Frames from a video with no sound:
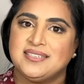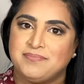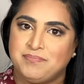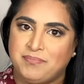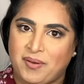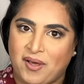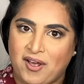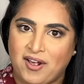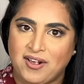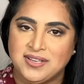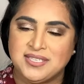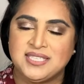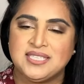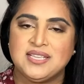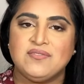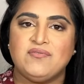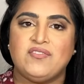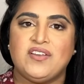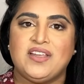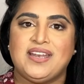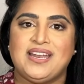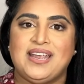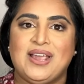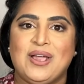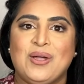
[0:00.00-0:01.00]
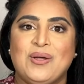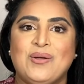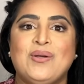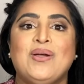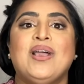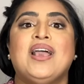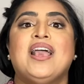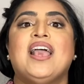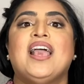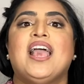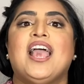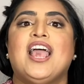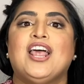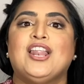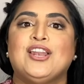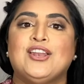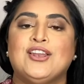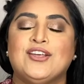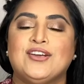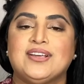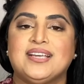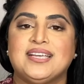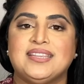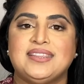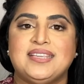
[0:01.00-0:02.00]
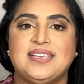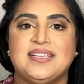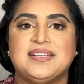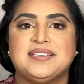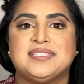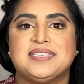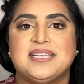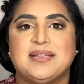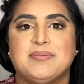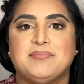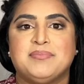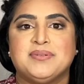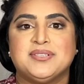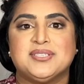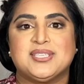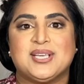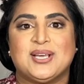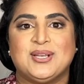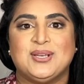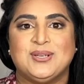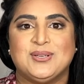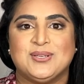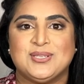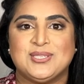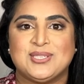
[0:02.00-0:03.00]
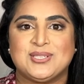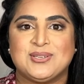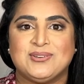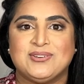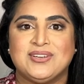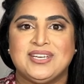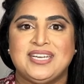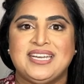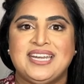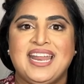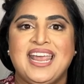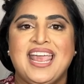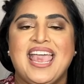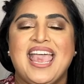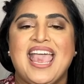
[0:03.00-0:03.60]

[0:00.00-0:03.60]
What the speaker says: Pause the video, look at the examples on your screen,